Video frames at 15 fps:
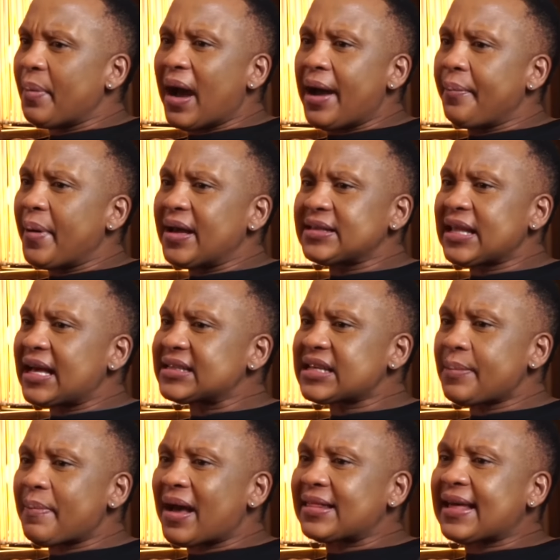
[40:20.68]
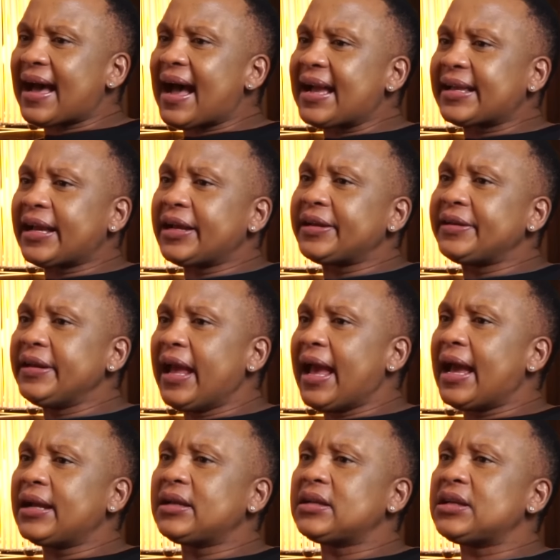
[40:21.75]
as a mother, I can
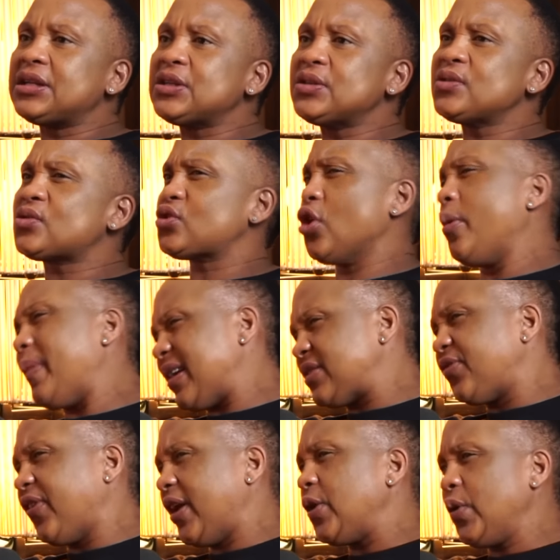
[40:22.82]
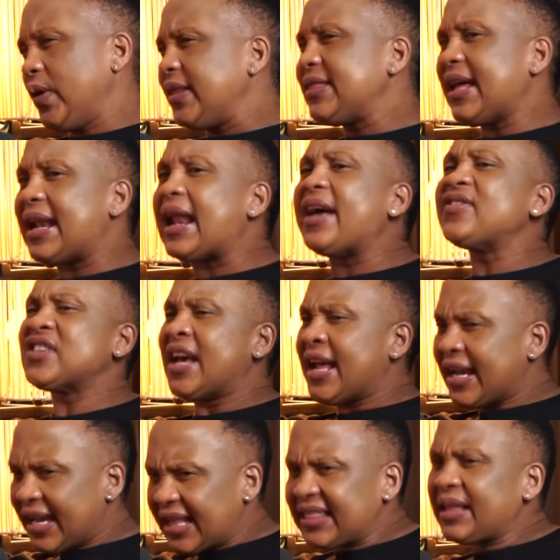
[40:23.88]
add so much value in their lives.
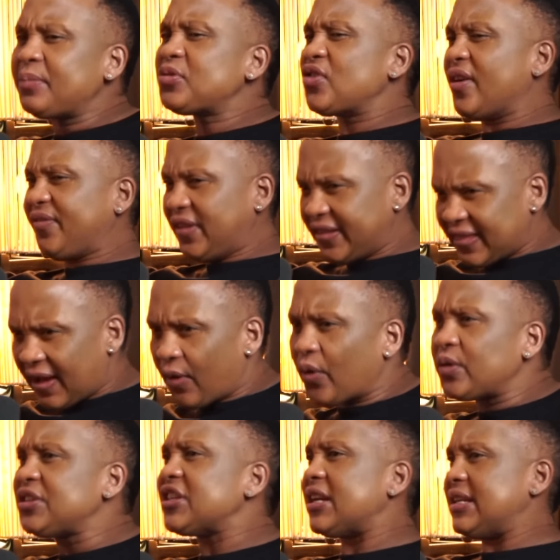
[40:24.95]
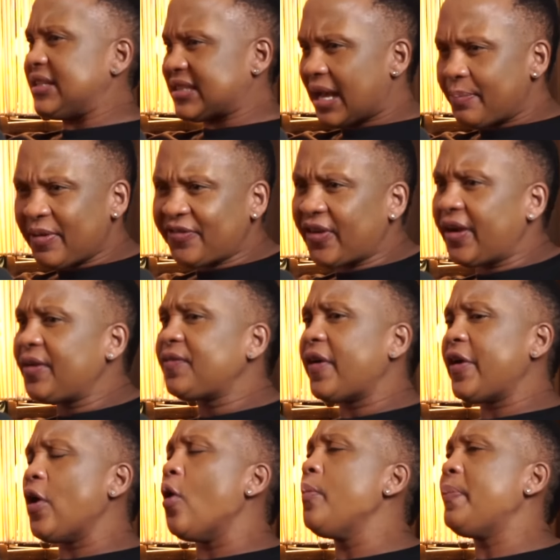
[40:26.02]
Let them travel their own journeys. I'm a very,
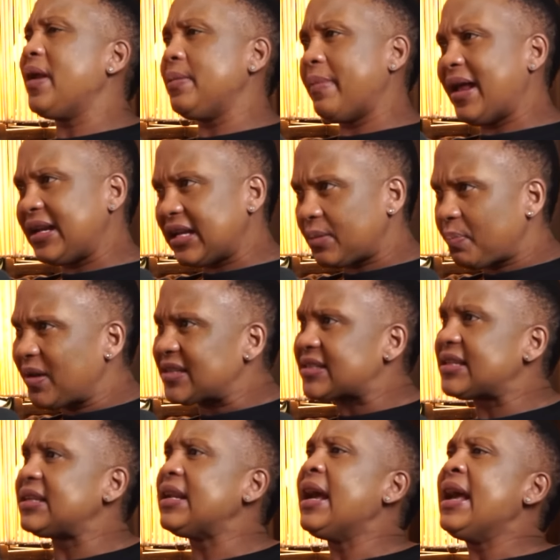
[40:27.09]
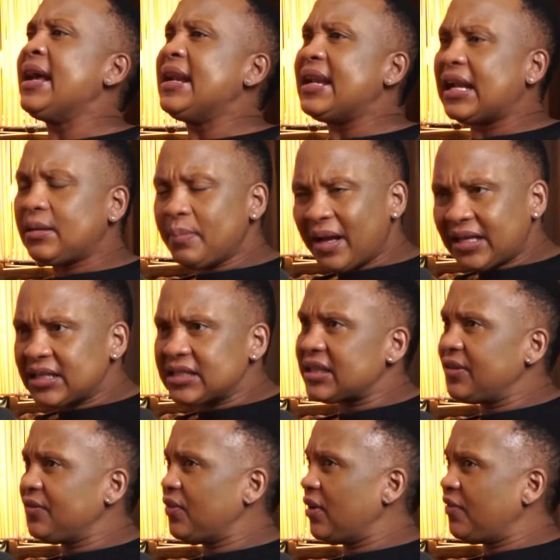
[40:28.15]
very open-minded person. Let my kids,
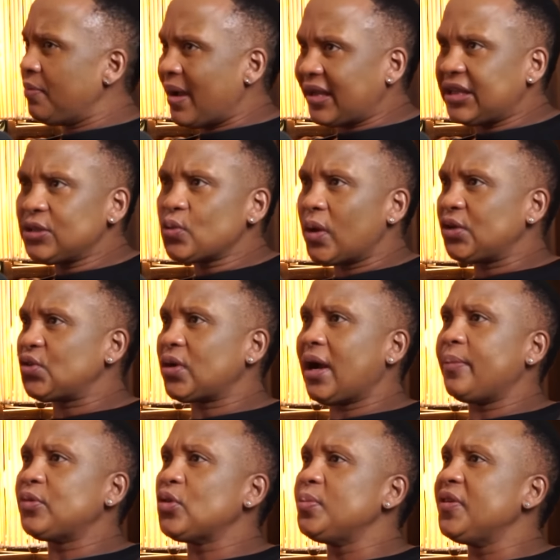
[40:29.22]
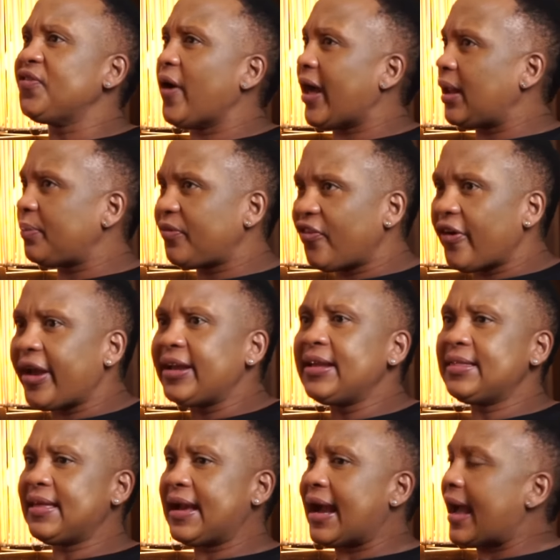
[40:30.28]
if my kids want to come to me for help for
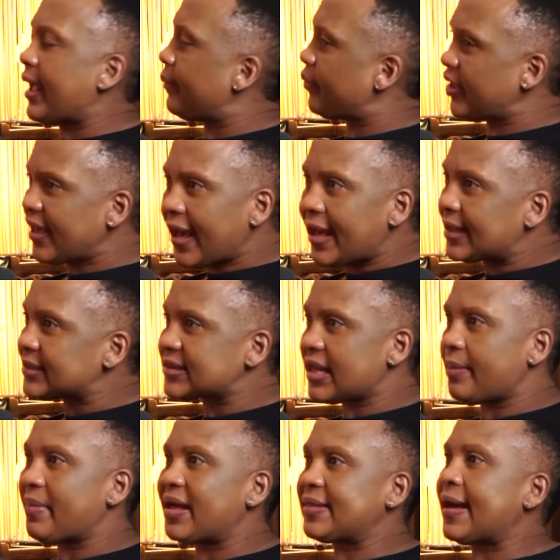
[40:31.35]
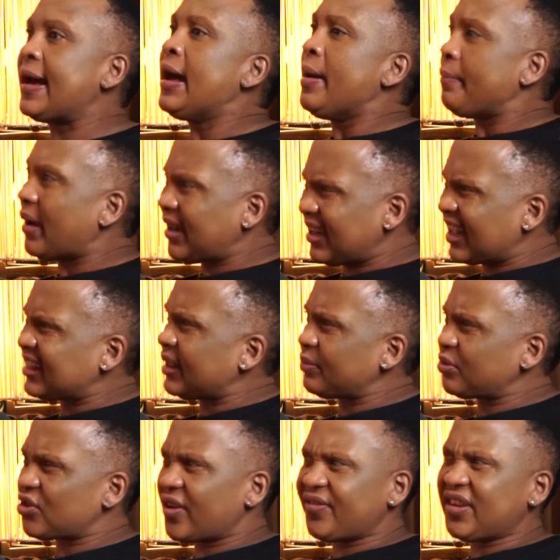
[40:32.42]
anything, I am here as their mother. But let them
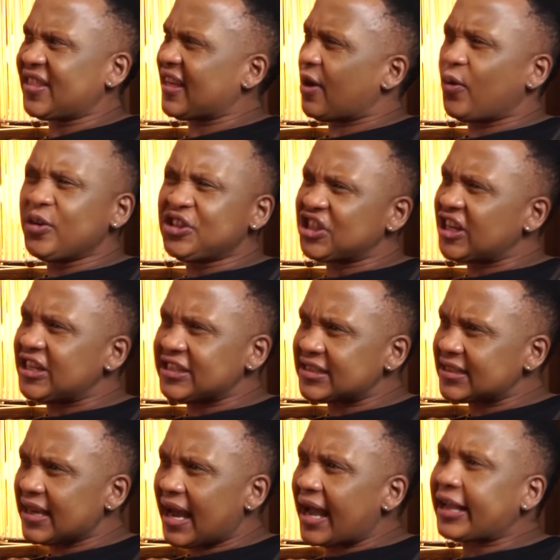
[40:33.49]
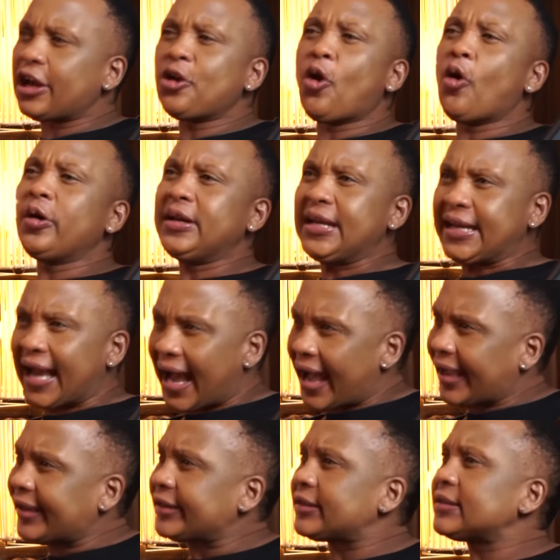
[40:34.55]
travel their own journeys. I can only
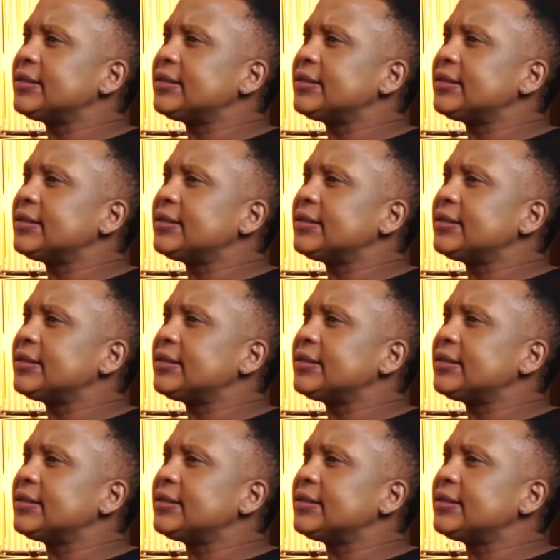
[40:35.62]
guide.